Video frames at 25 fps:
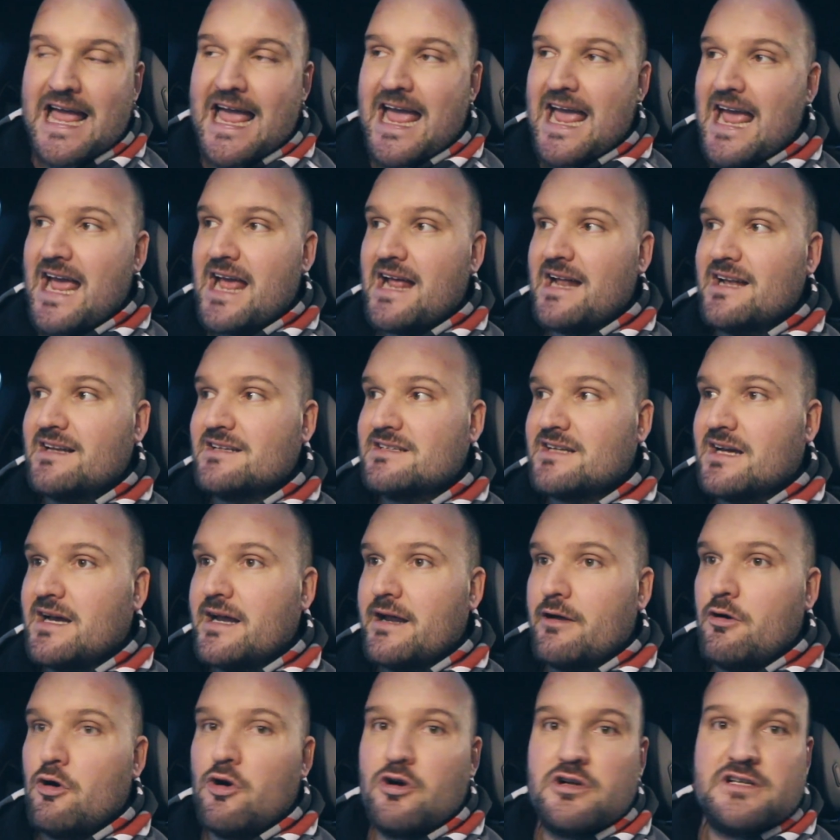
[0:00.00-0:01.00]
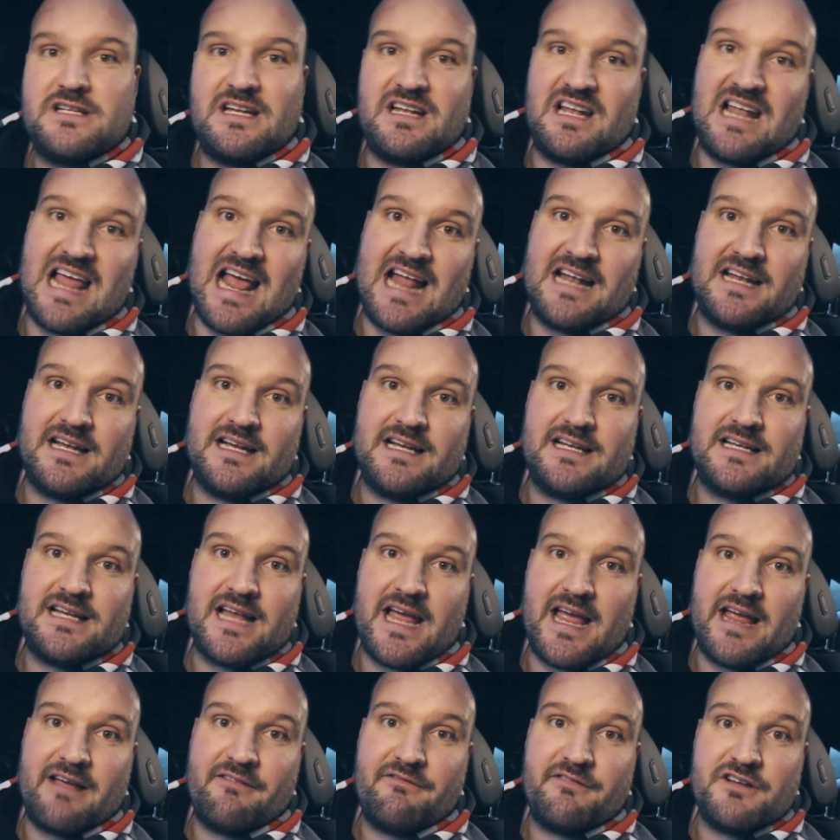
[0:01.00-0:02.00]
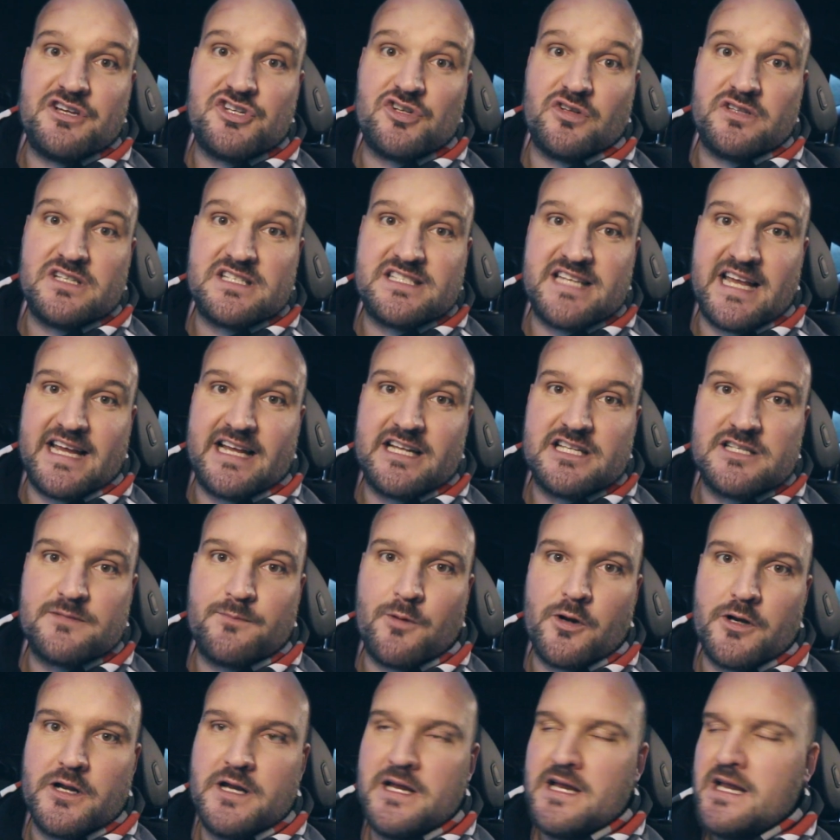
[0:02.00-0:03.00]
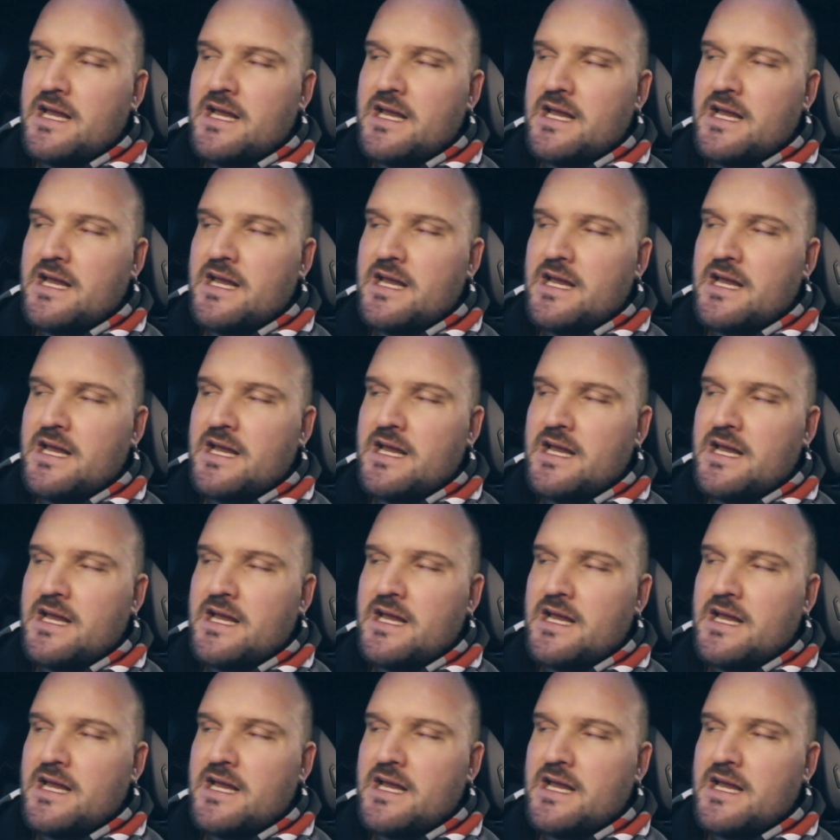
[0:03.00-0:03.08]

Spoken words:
and I hooked and landed a fish on the second spot.